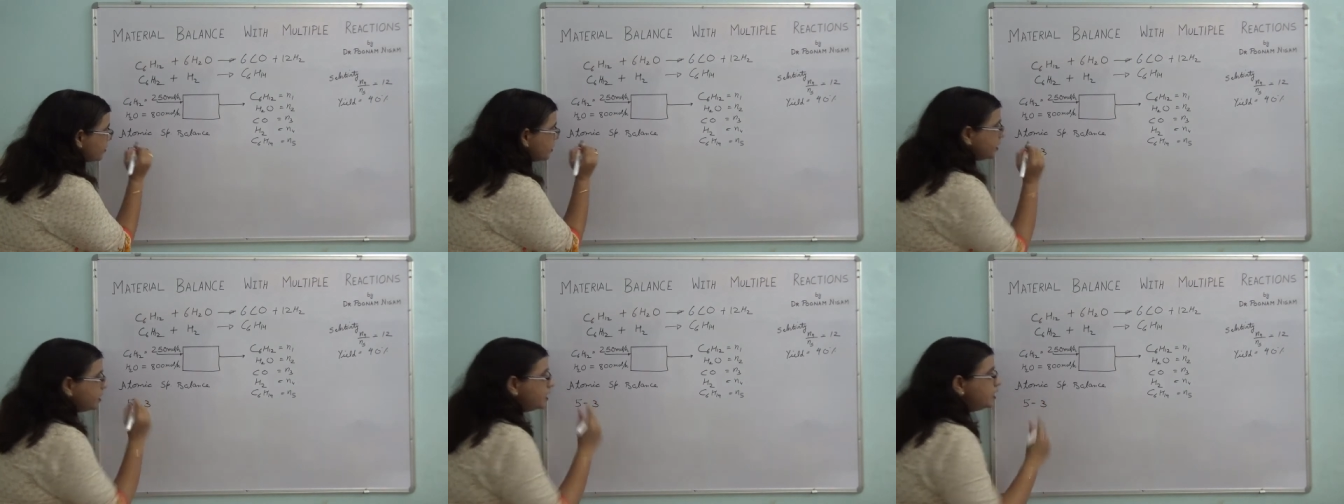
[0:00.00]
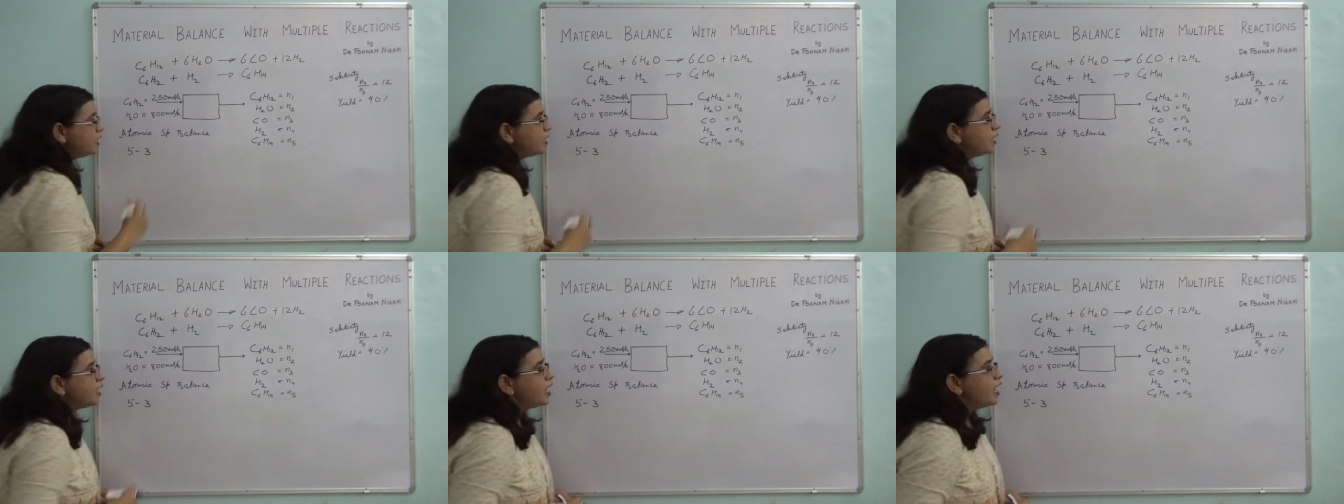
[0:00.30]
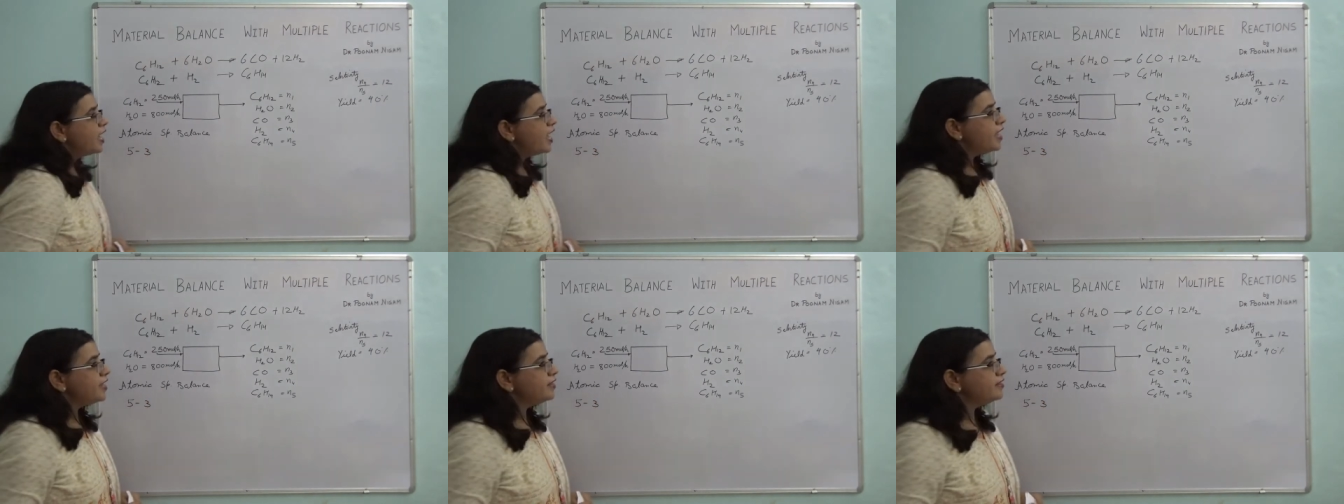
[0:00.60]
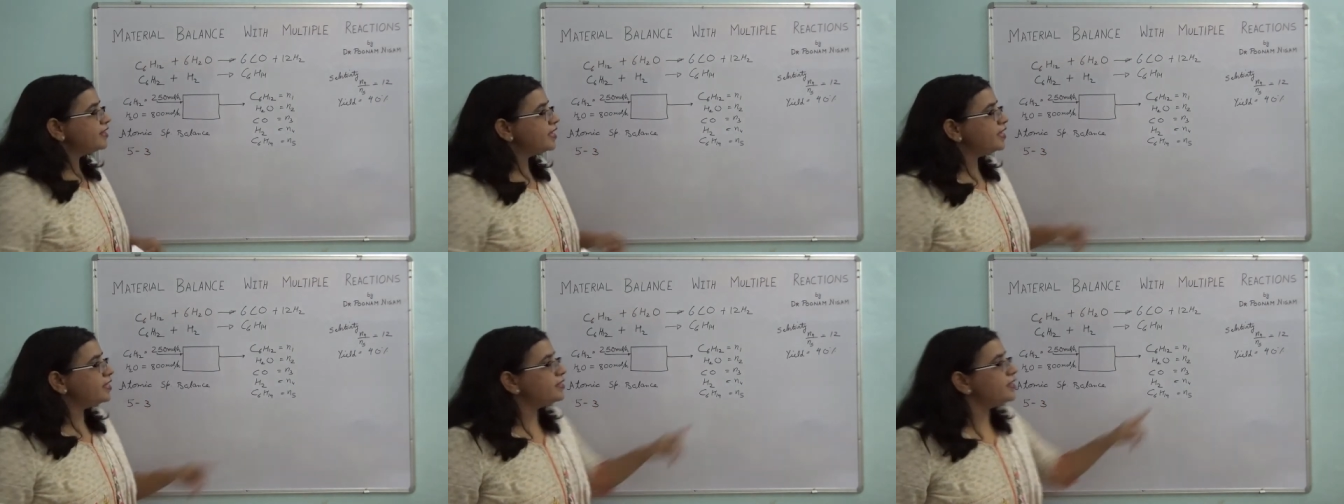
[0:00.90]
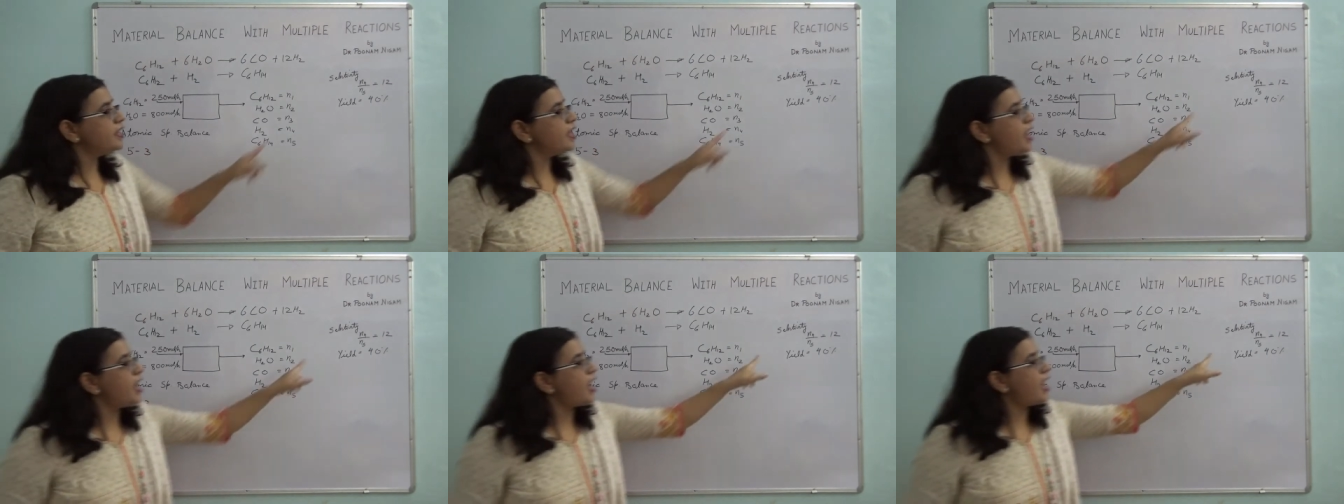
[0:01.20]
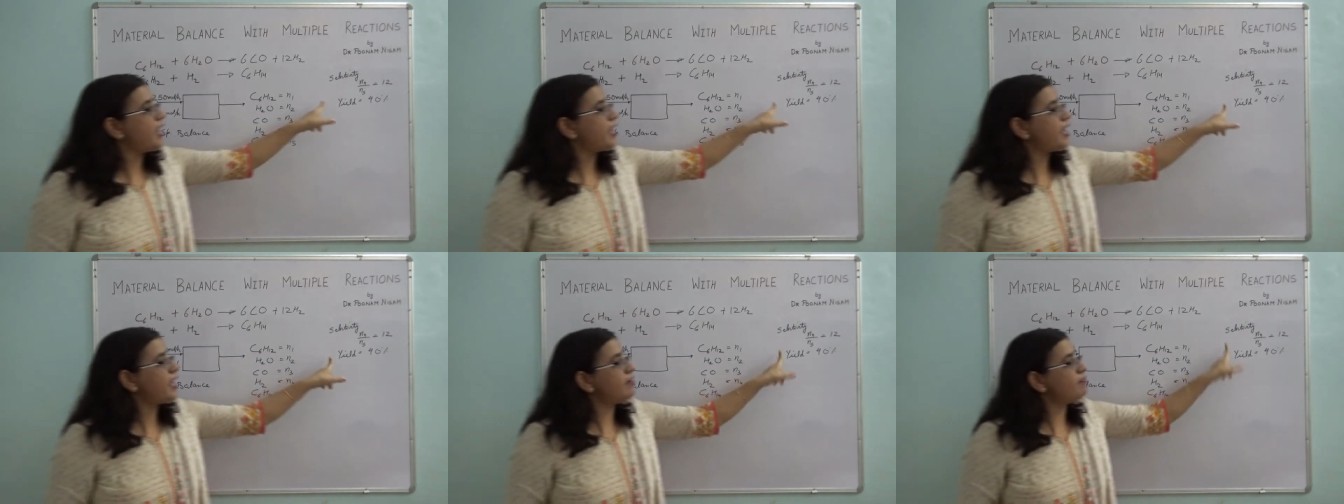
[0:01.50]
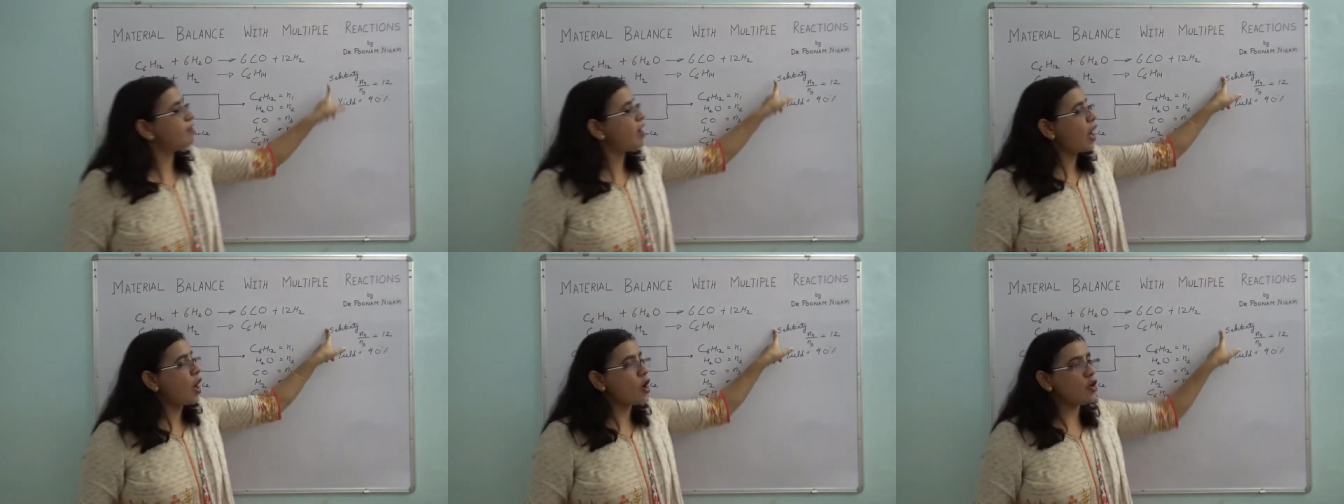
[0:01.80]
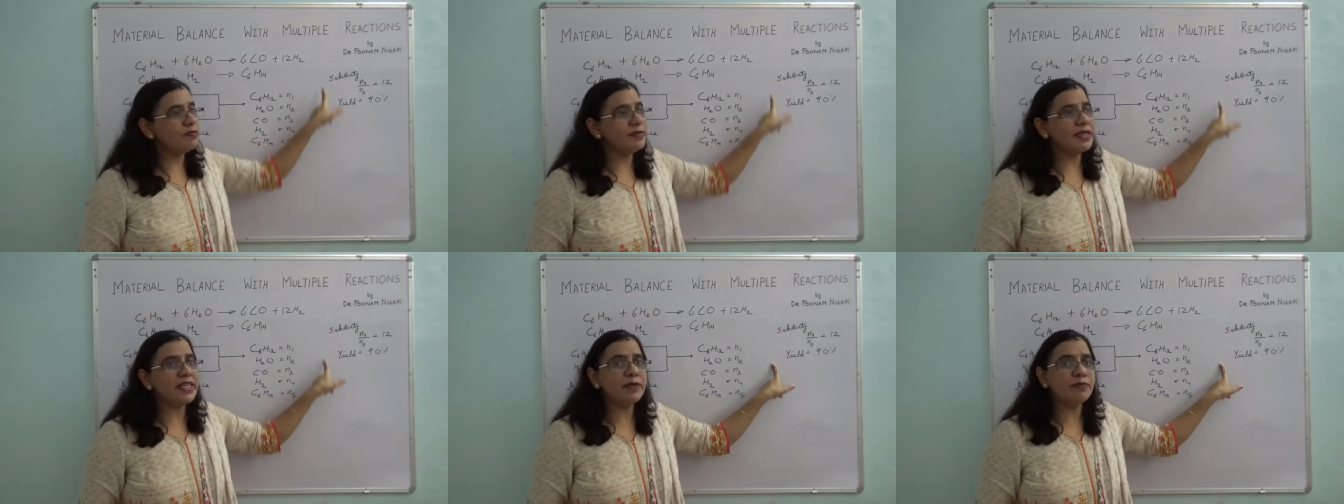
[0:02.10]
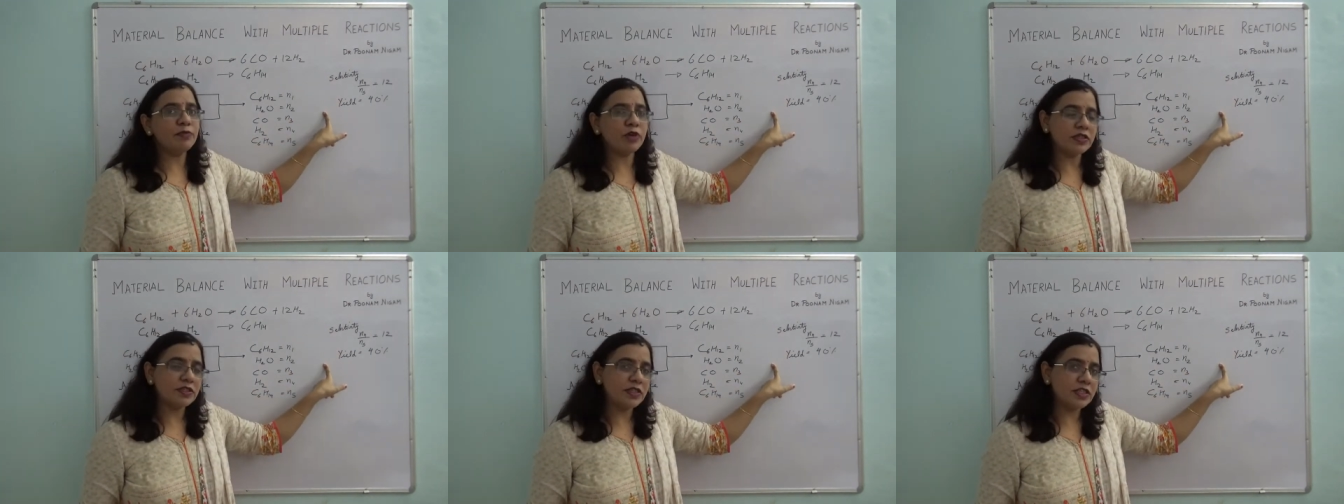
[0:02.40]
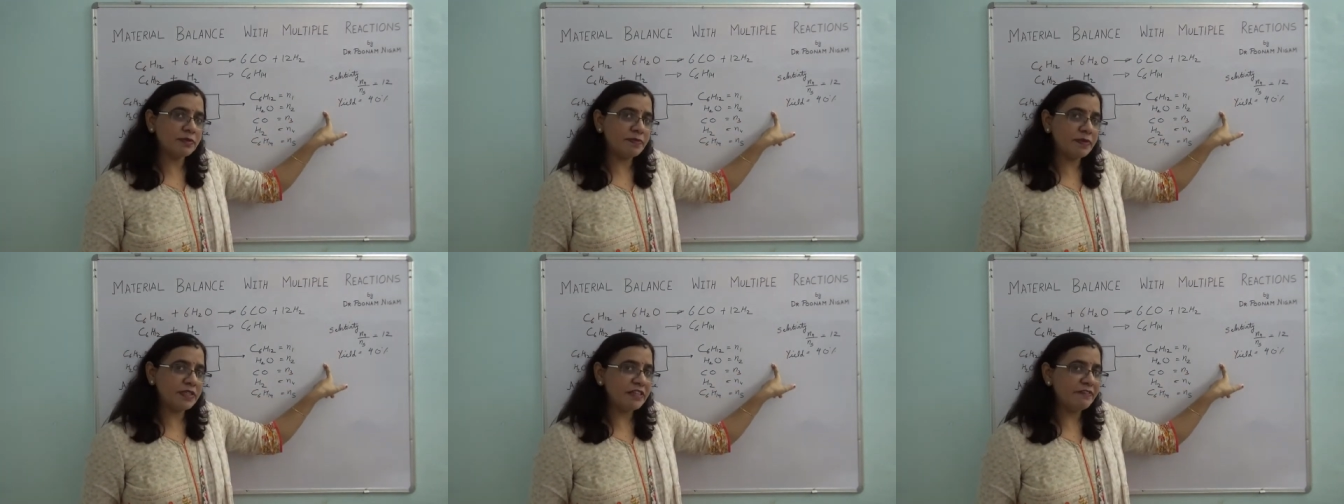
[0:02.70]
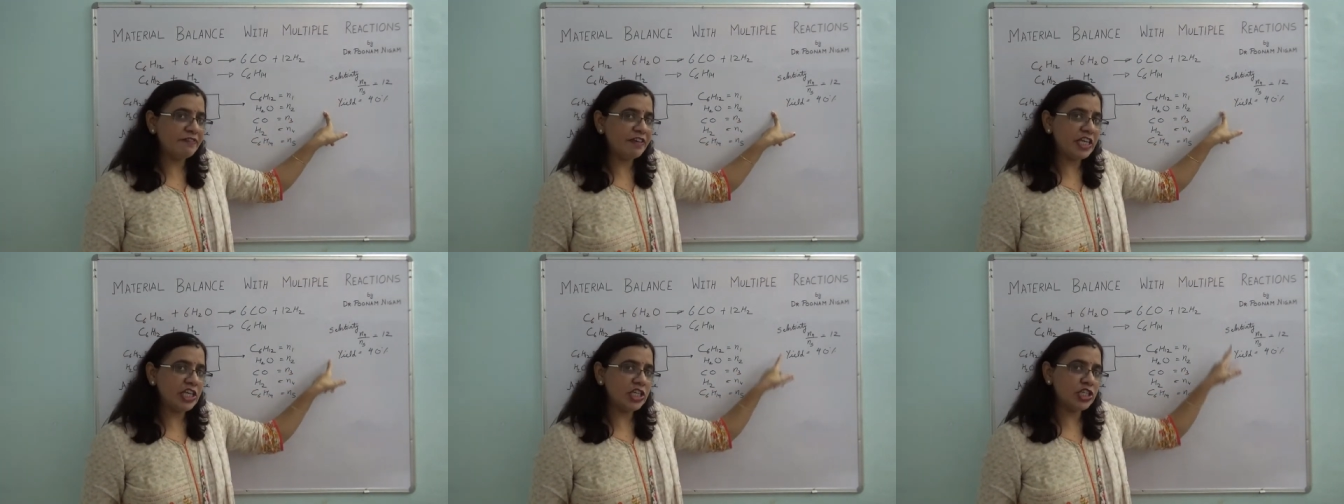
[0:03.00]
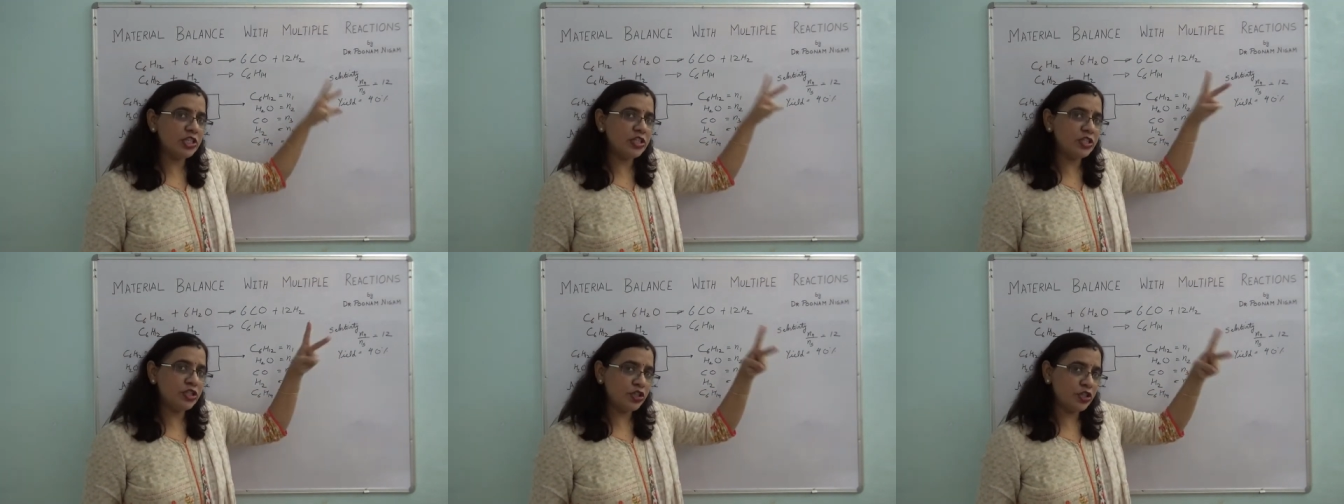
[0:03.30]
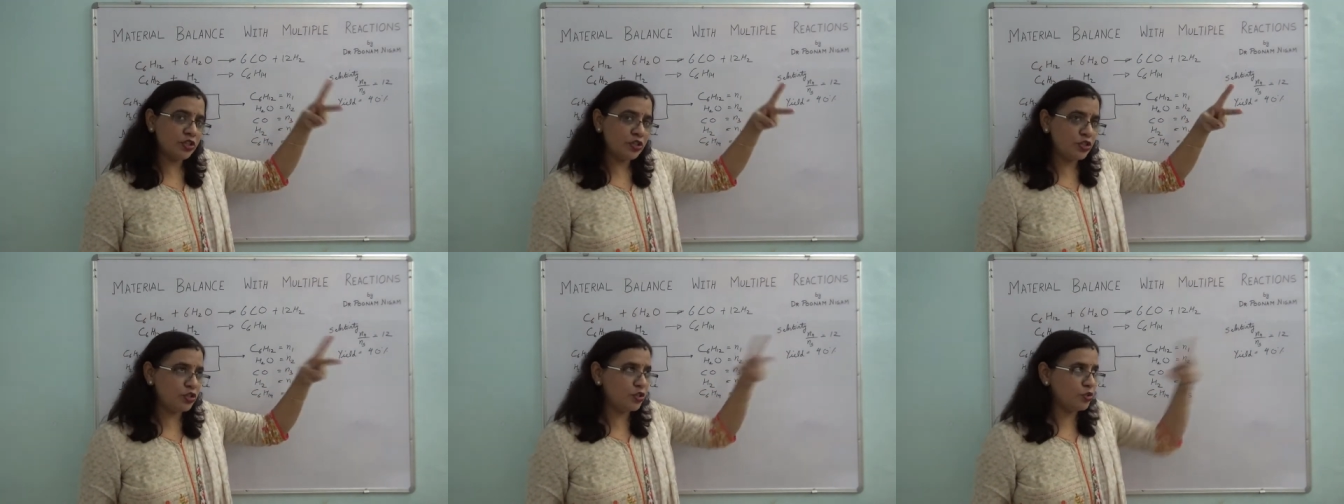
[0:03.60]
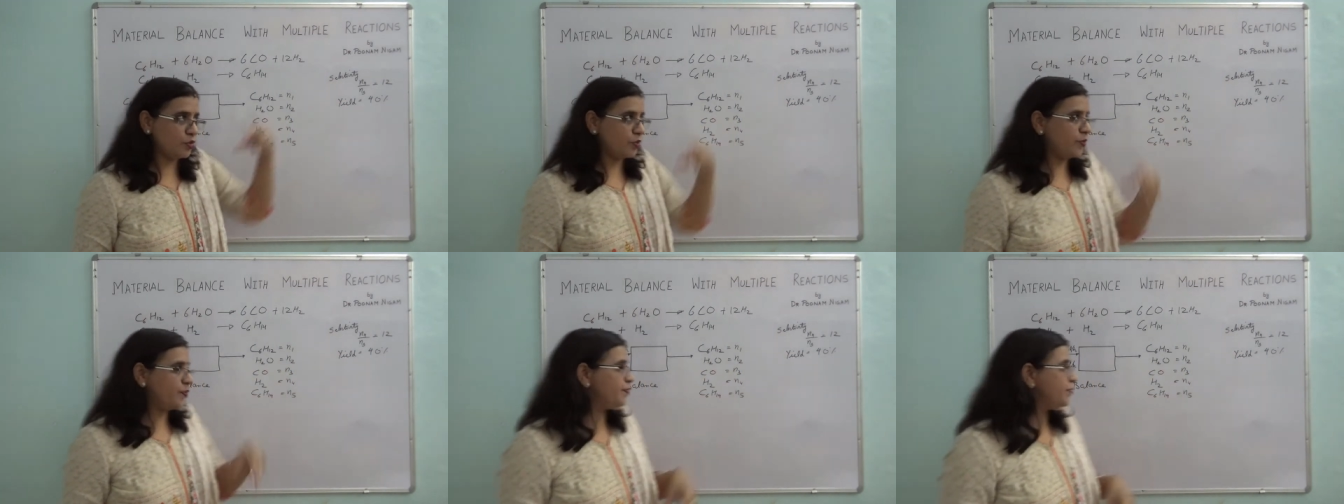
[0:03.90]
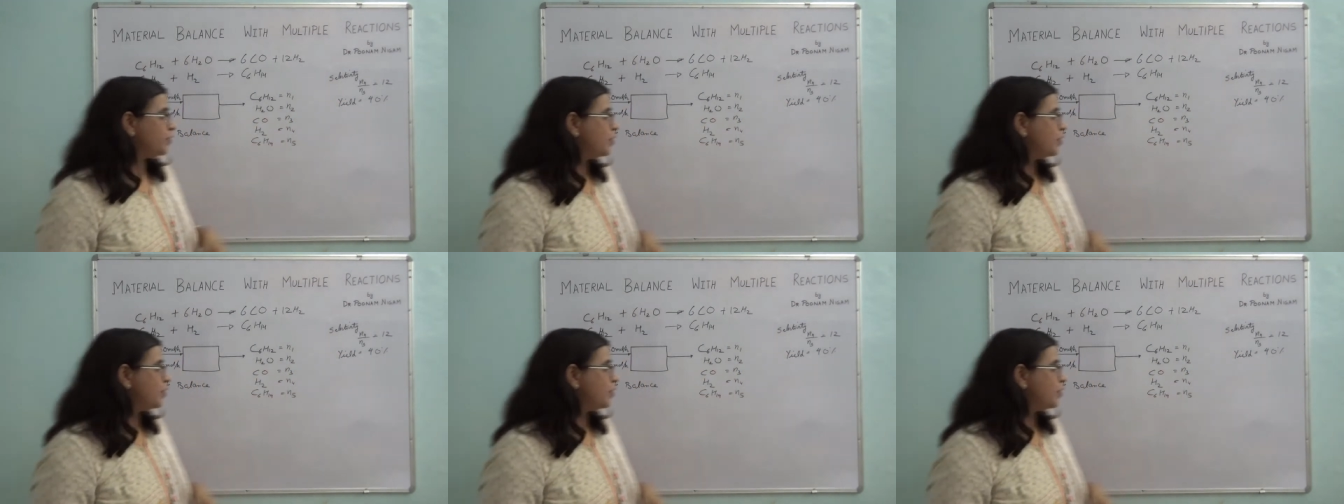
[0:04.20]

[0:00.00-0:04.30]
three. And then I have how many process specifications? Two.